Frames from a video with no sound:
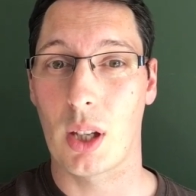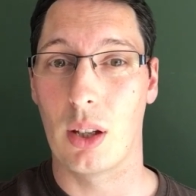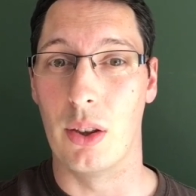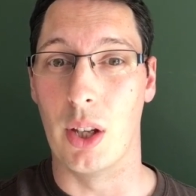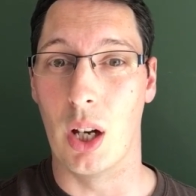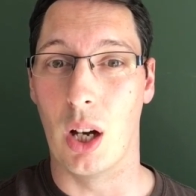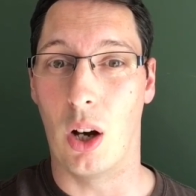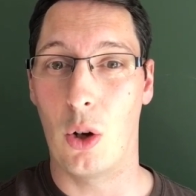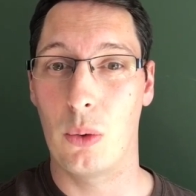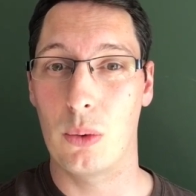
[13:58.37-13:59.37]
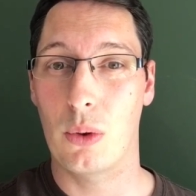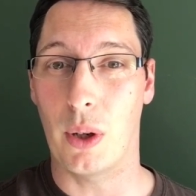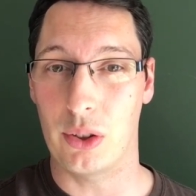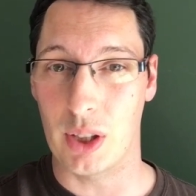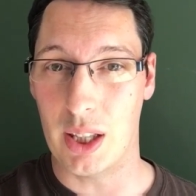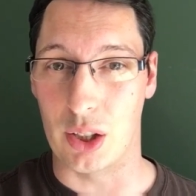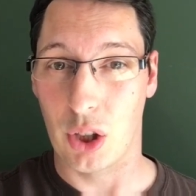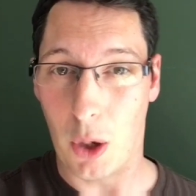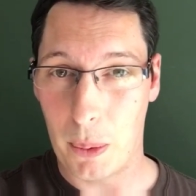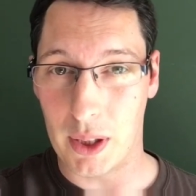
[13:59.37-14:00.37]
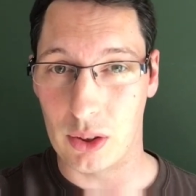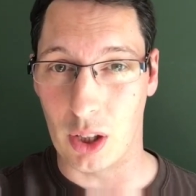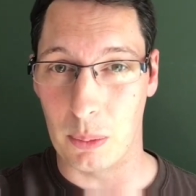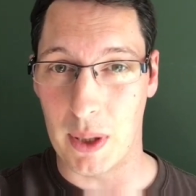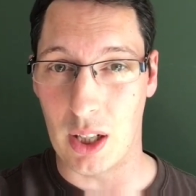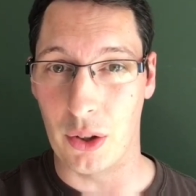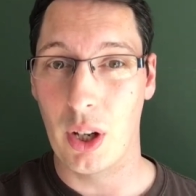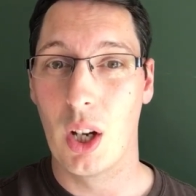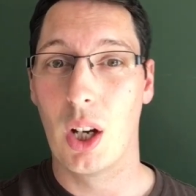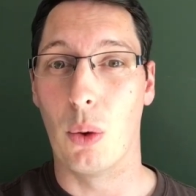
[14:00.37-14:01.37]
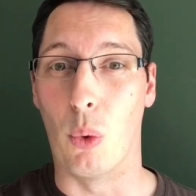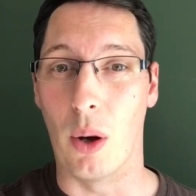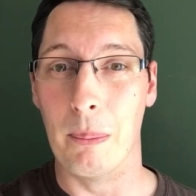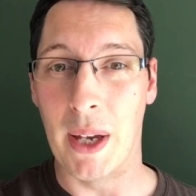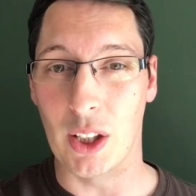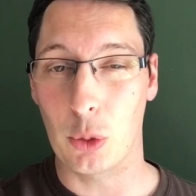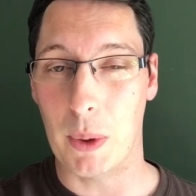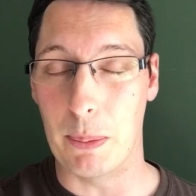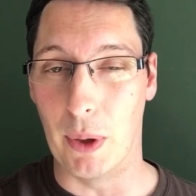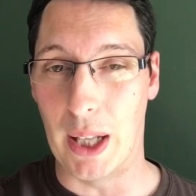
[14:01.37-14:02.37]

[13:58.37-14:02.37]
The whole questionnaire, the topic's going to be on what makes people